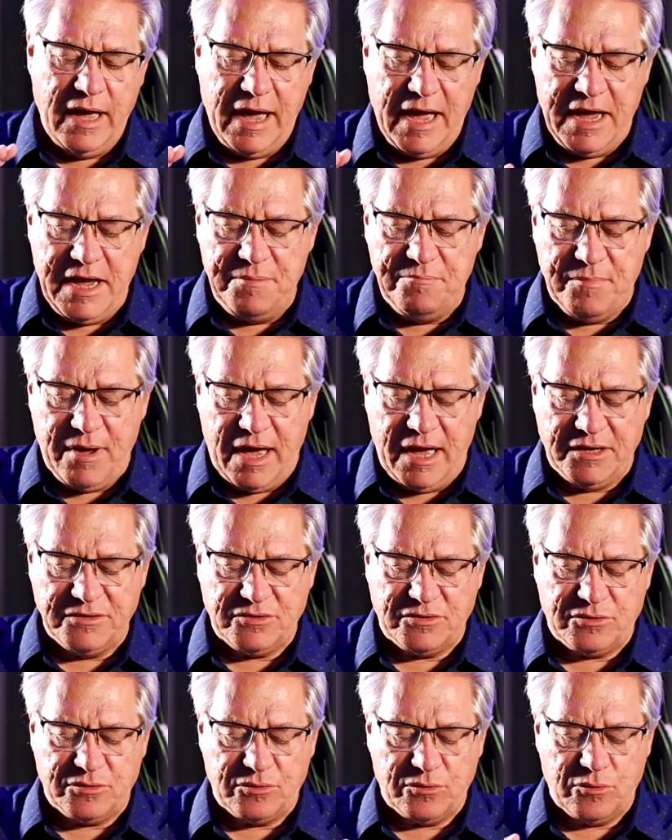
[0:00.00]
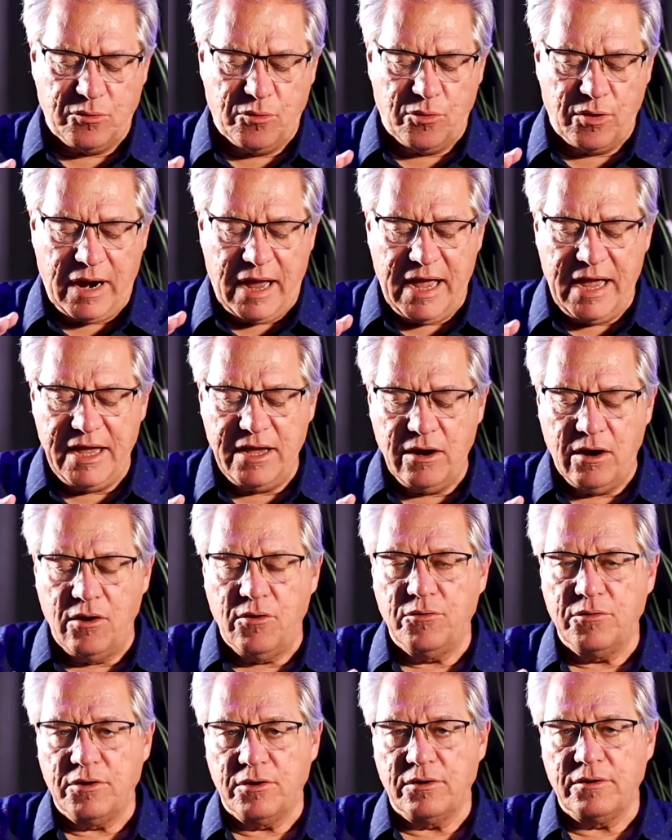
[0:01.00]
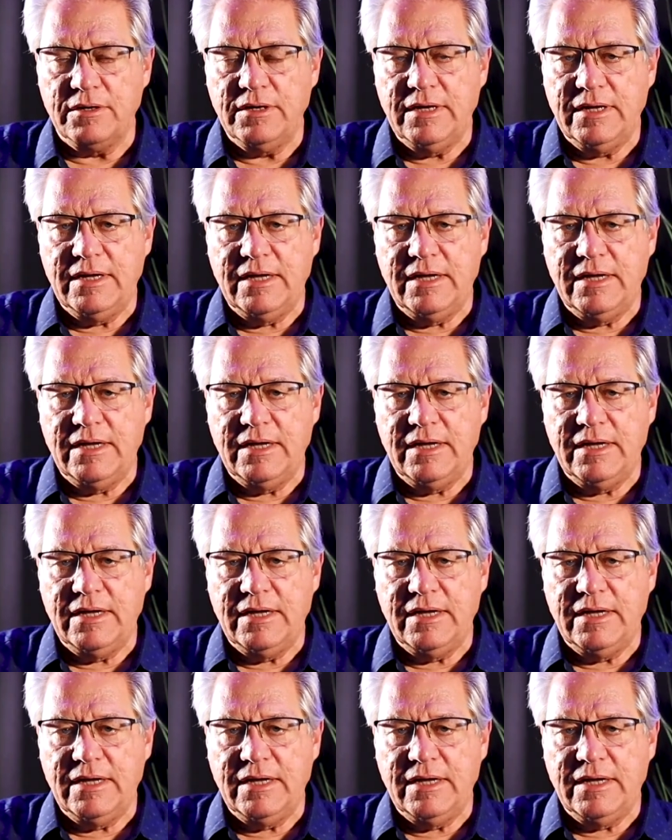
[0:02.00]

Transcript: a master or a owner.